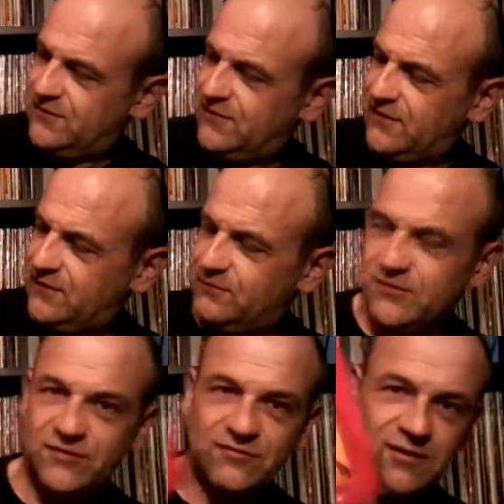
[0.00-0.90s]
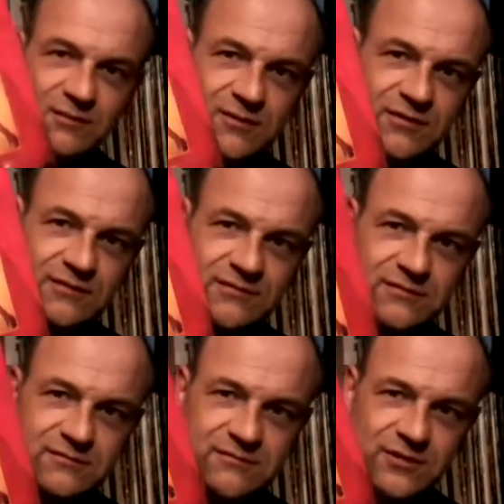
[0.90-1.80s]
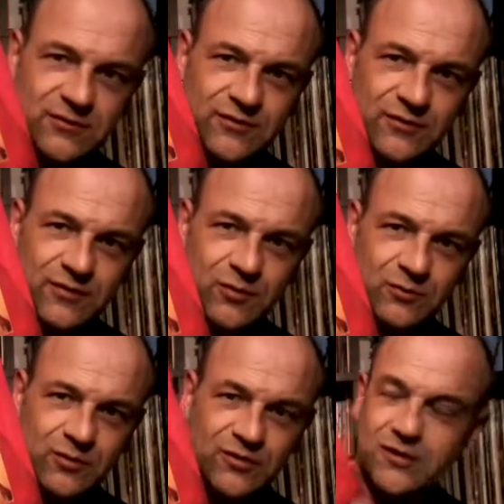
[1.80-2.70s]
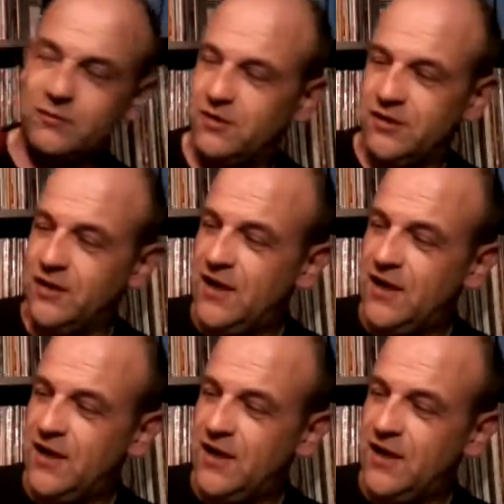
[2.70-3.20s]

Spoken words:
I think he was a drummer, and you've got the gormless looking one.